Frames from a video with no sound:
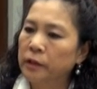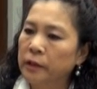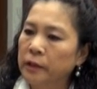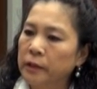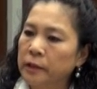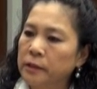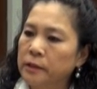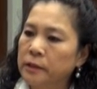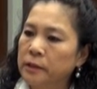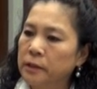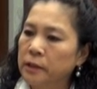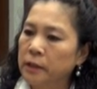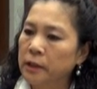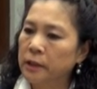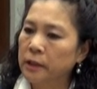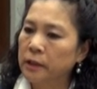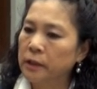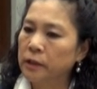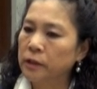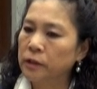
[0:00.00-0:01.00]
This
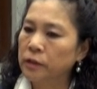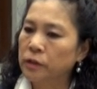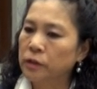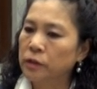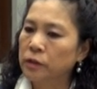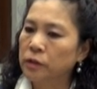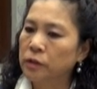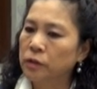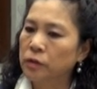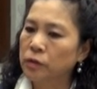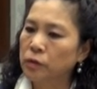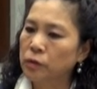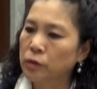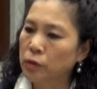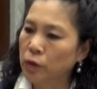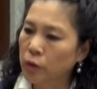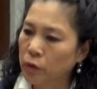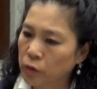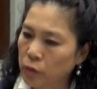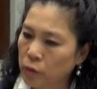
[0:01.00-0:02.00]
is
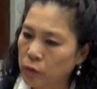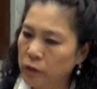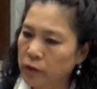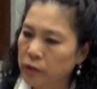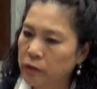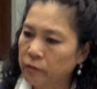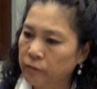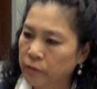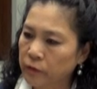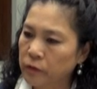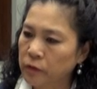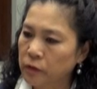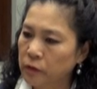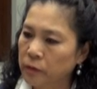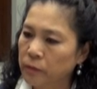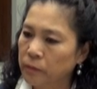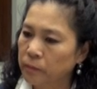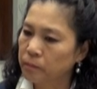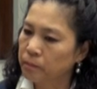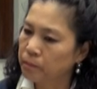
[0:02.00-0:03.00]
not only the first,
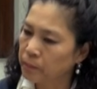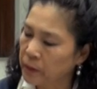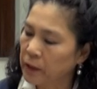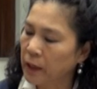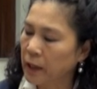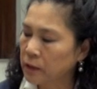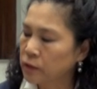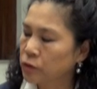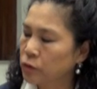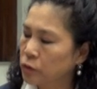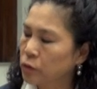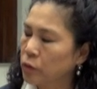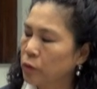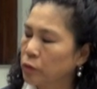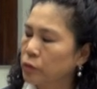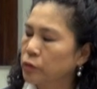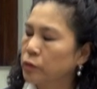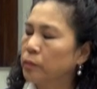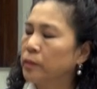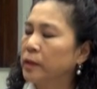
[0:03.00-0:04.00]
but I should
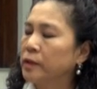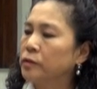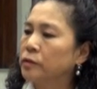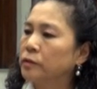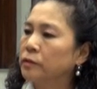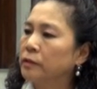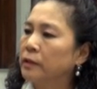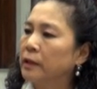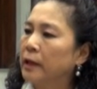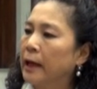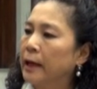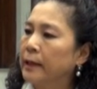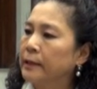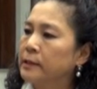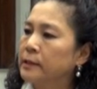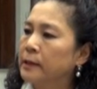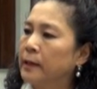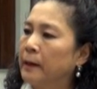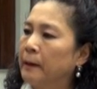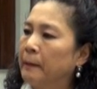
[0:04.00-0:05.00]
also mention
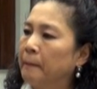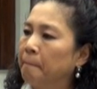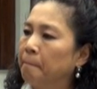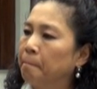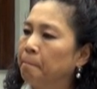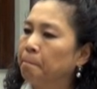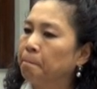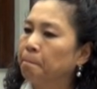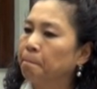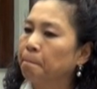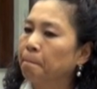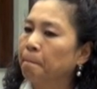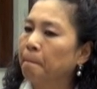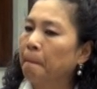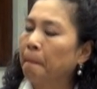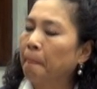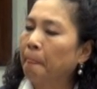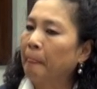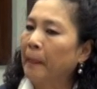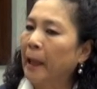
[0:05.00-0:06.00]
that
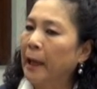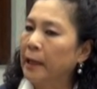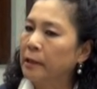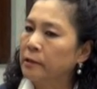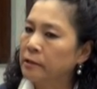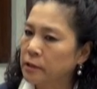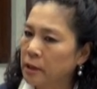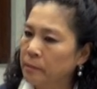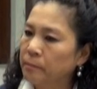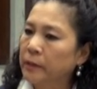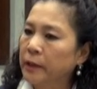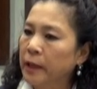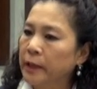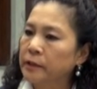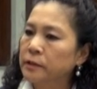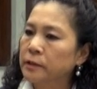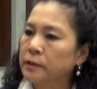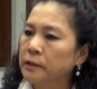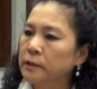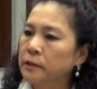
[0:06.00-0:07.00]
in some
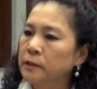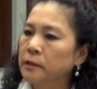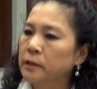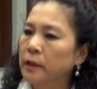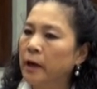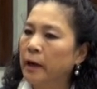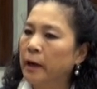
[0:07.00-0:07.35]
cases